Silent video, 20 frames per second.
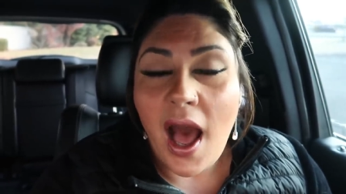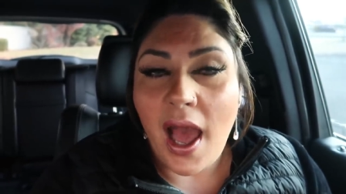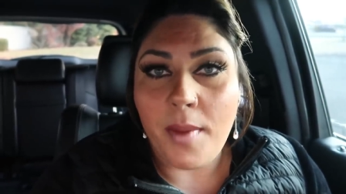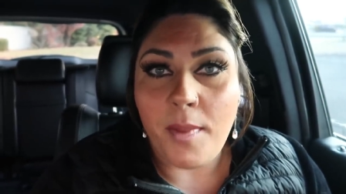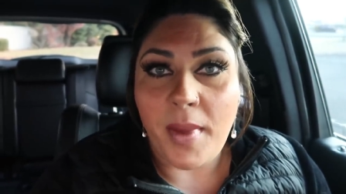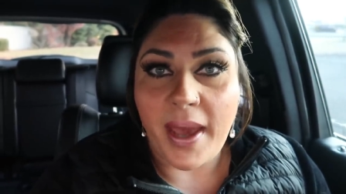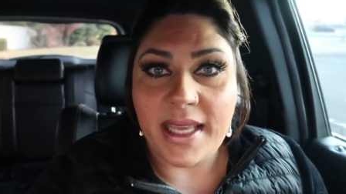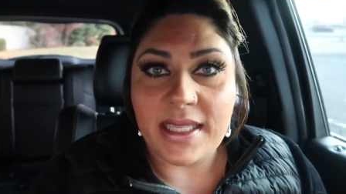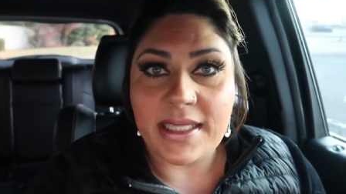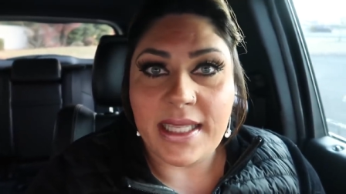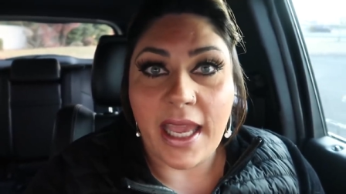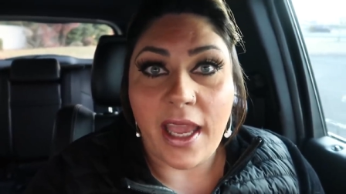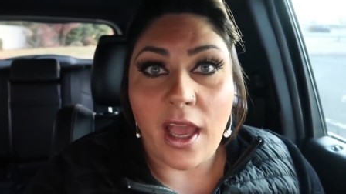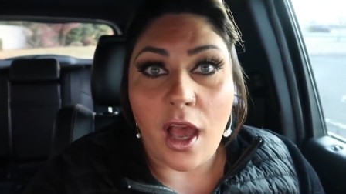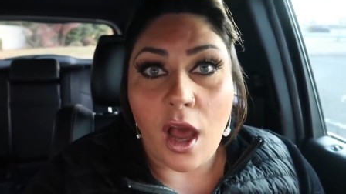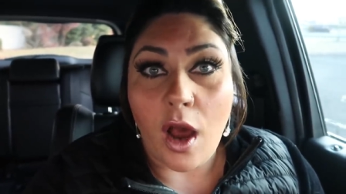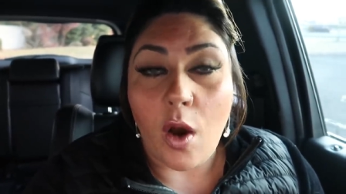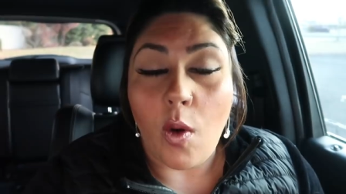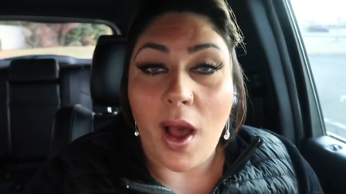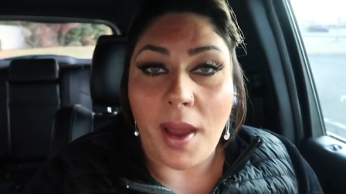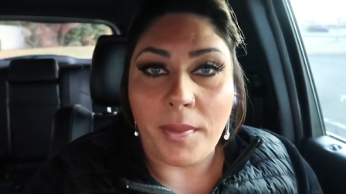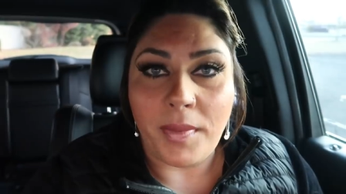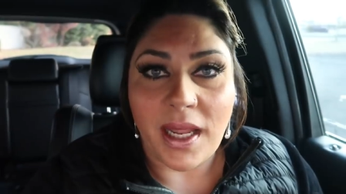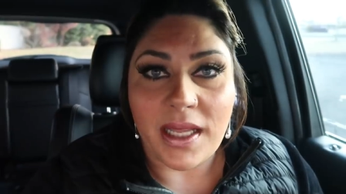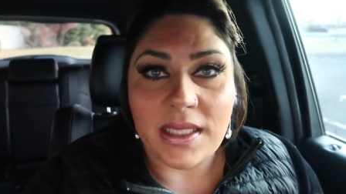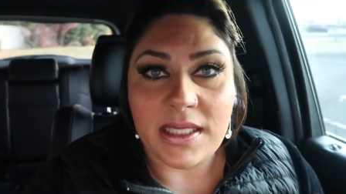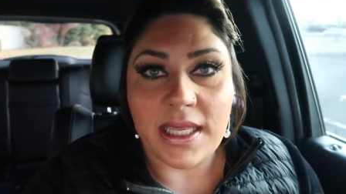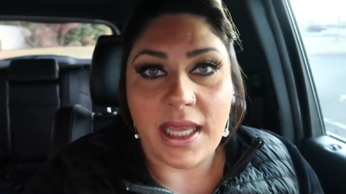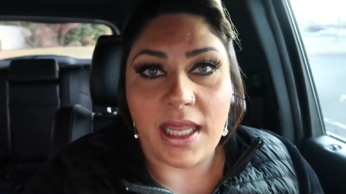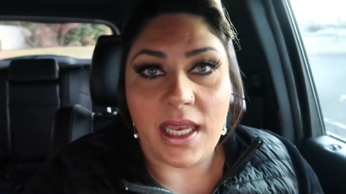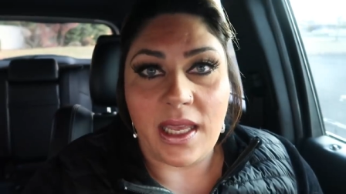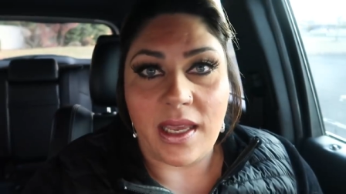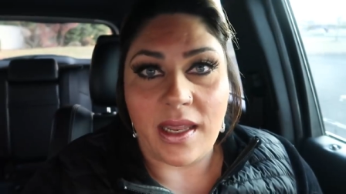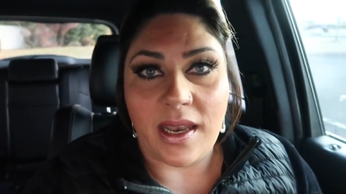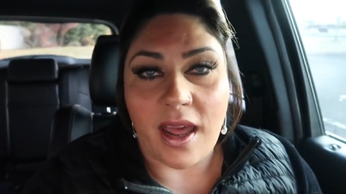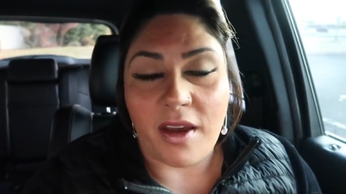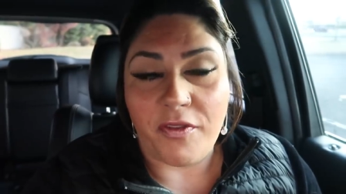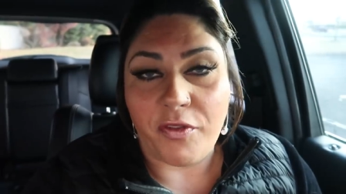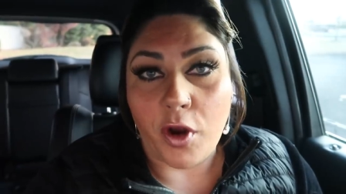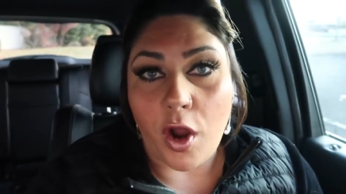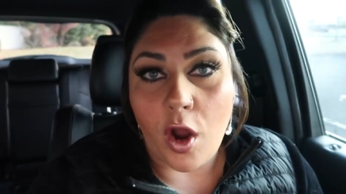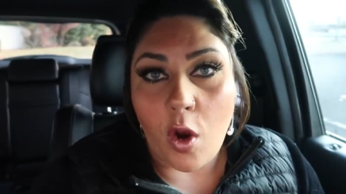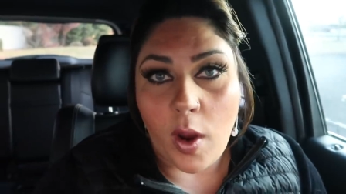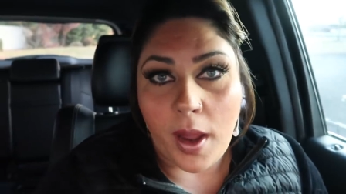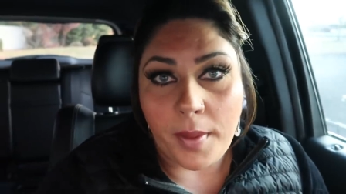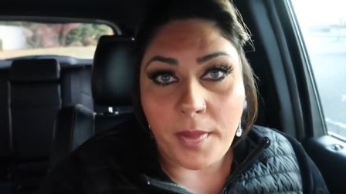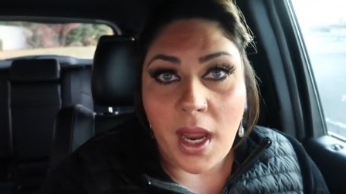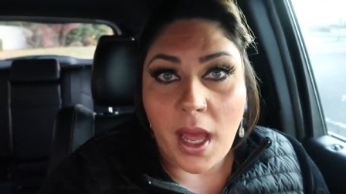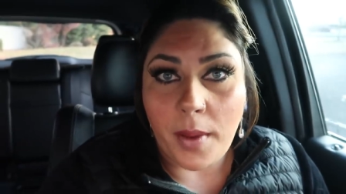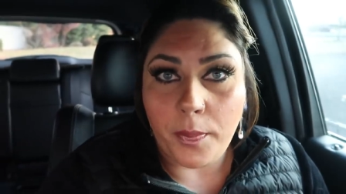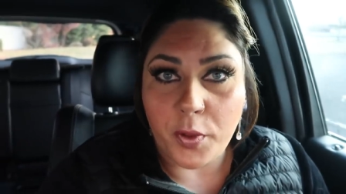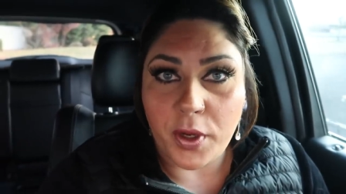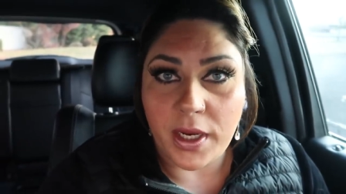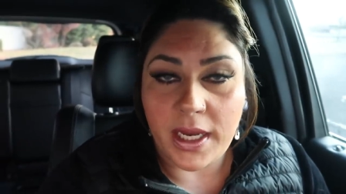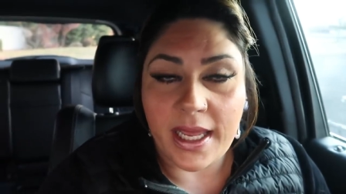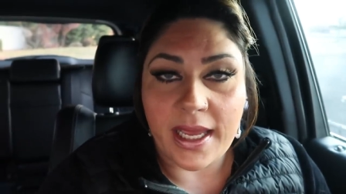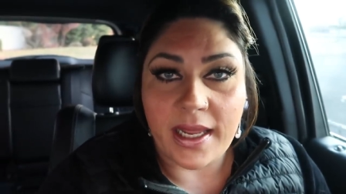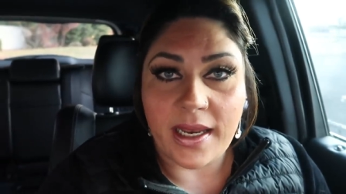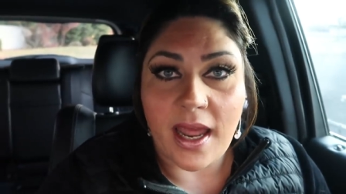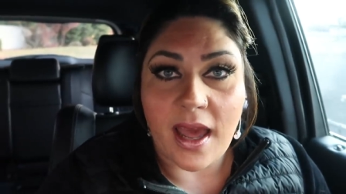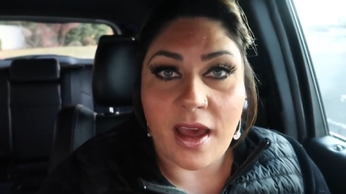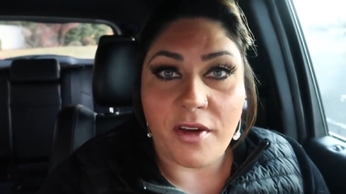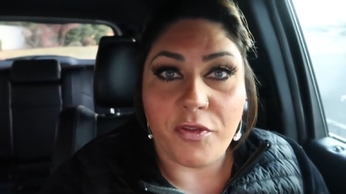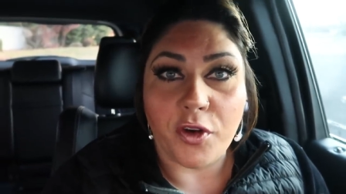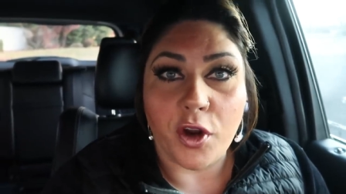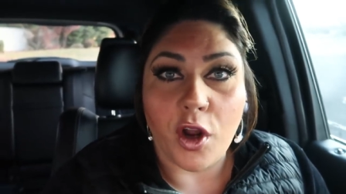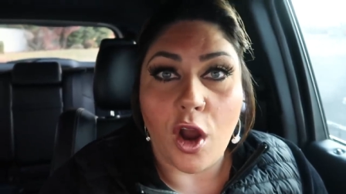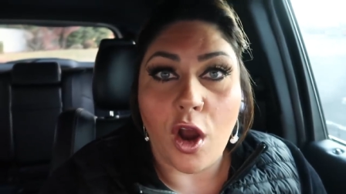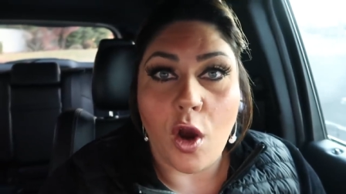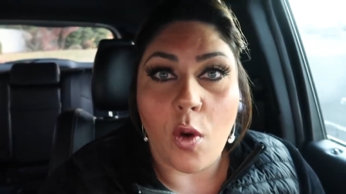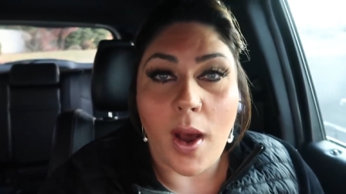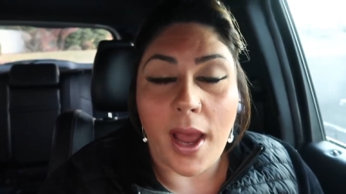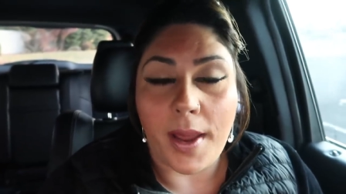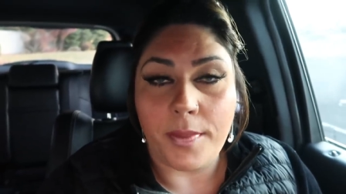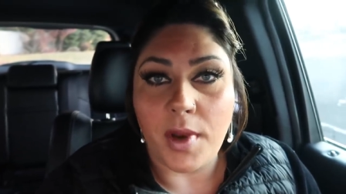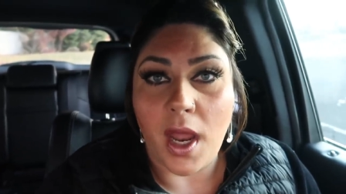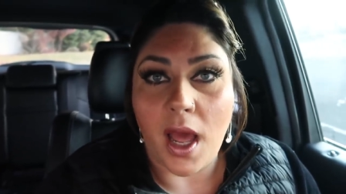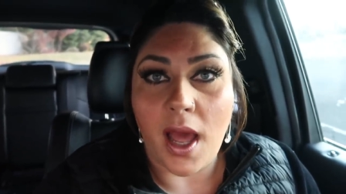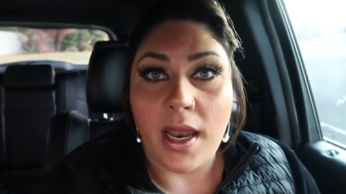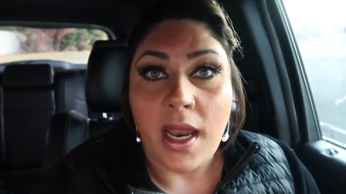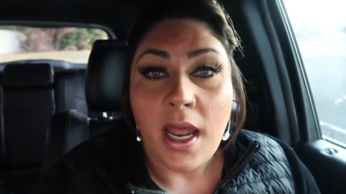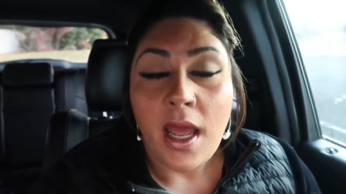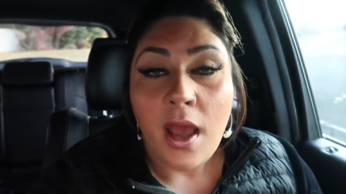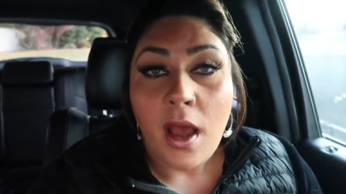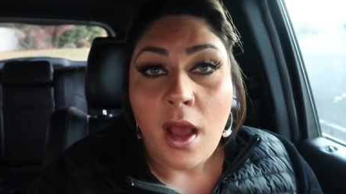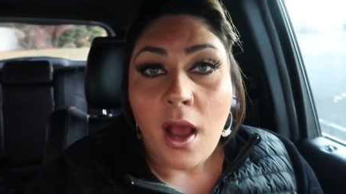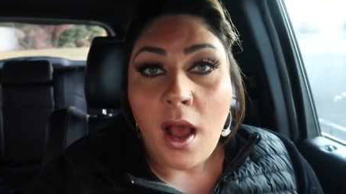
I might say, oh, I'm not skinny enough, or oh, I'm not pretty enough, or oh, I'm not.